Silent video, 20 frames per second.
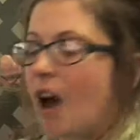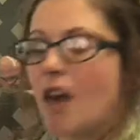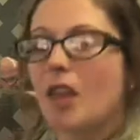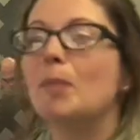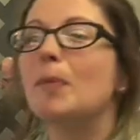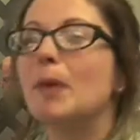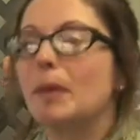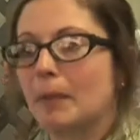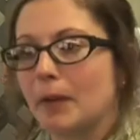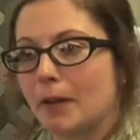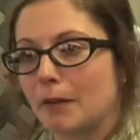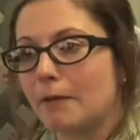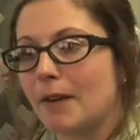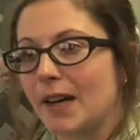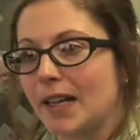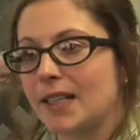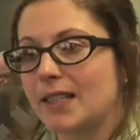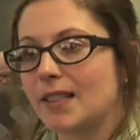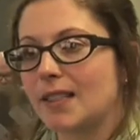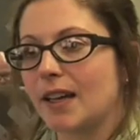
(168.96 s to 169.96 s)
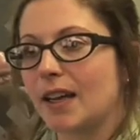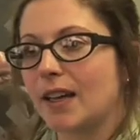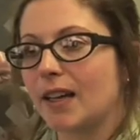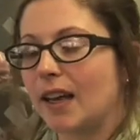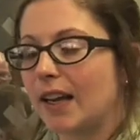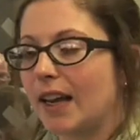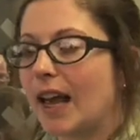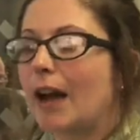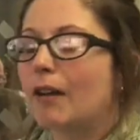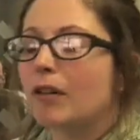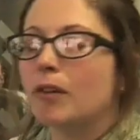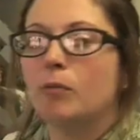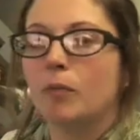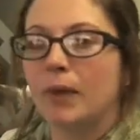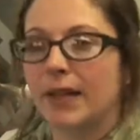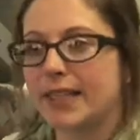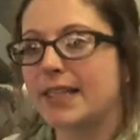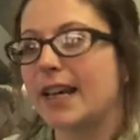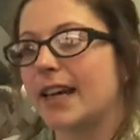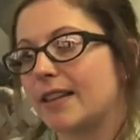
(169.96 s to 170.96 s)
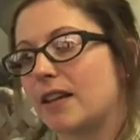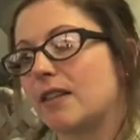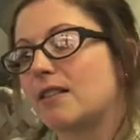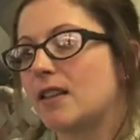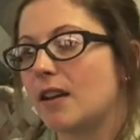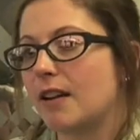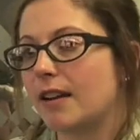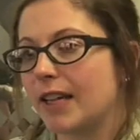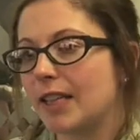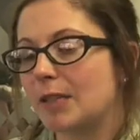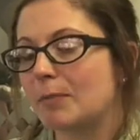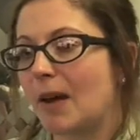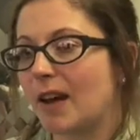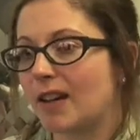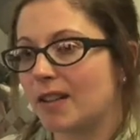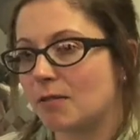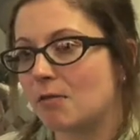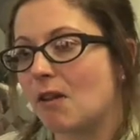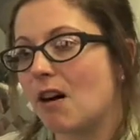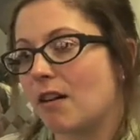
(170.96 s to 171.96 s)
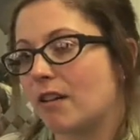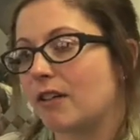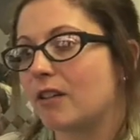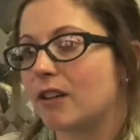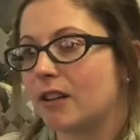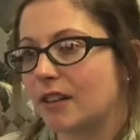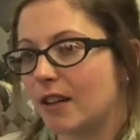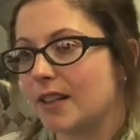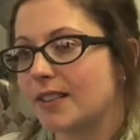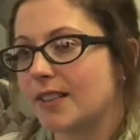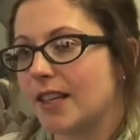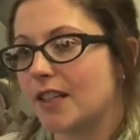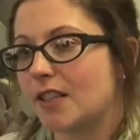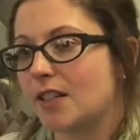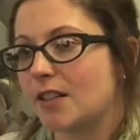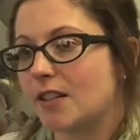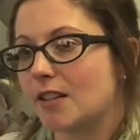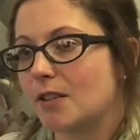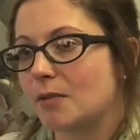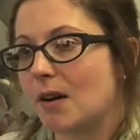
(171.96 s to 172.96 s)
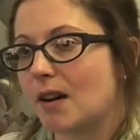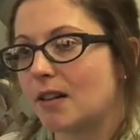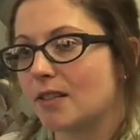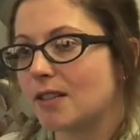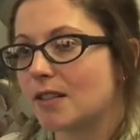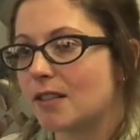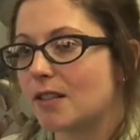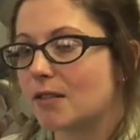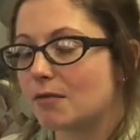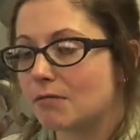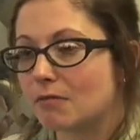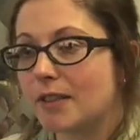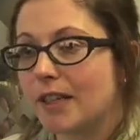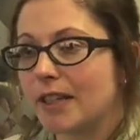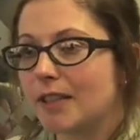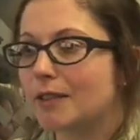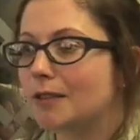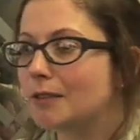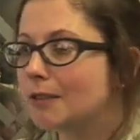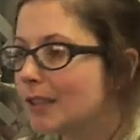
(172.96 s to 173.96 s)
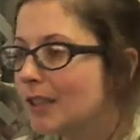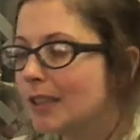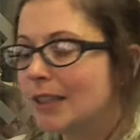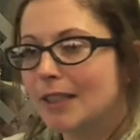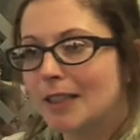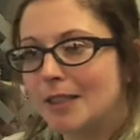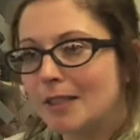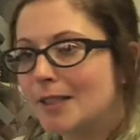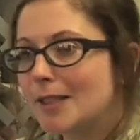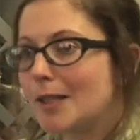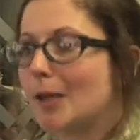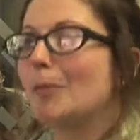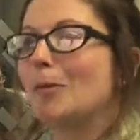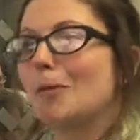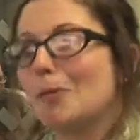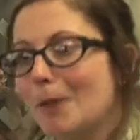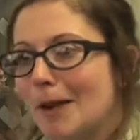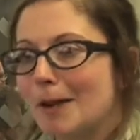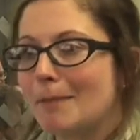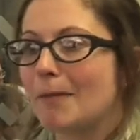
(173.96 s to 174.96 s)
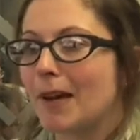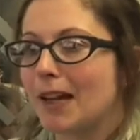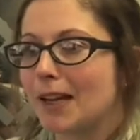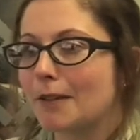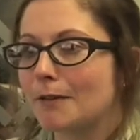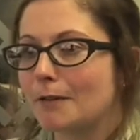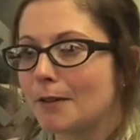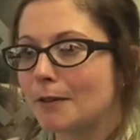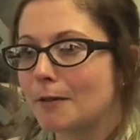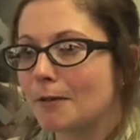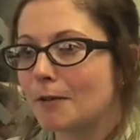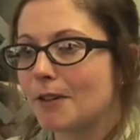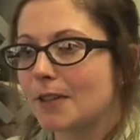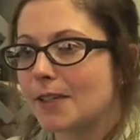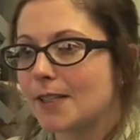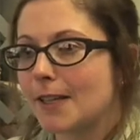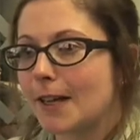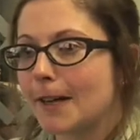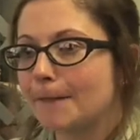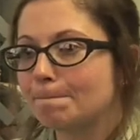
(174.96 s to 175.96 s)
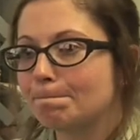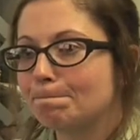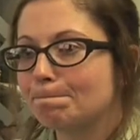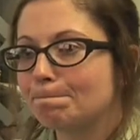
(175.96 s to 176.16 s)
other people are facing, and how can we take those learnings back to our organisation as well. So there's a real double win benefit for us there.